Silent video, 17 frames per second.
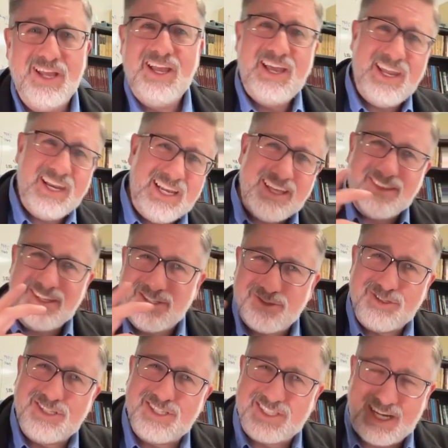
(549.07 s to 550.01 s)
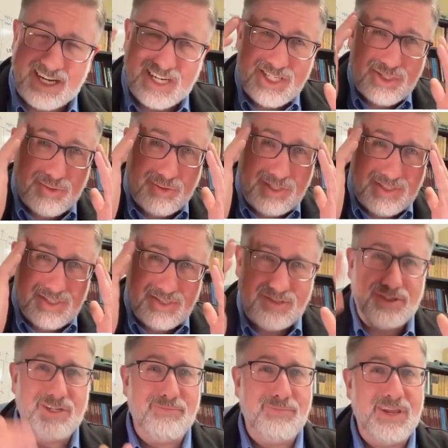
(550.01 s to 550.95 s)
And again, these are design choices you
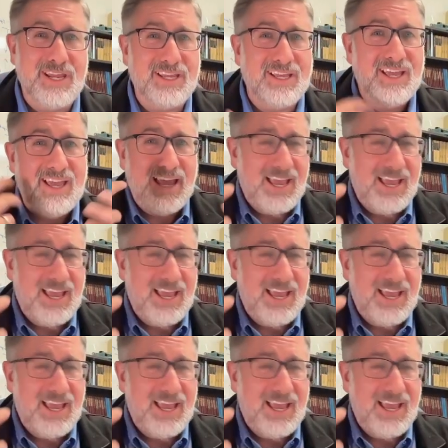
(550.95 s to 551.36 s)
can make,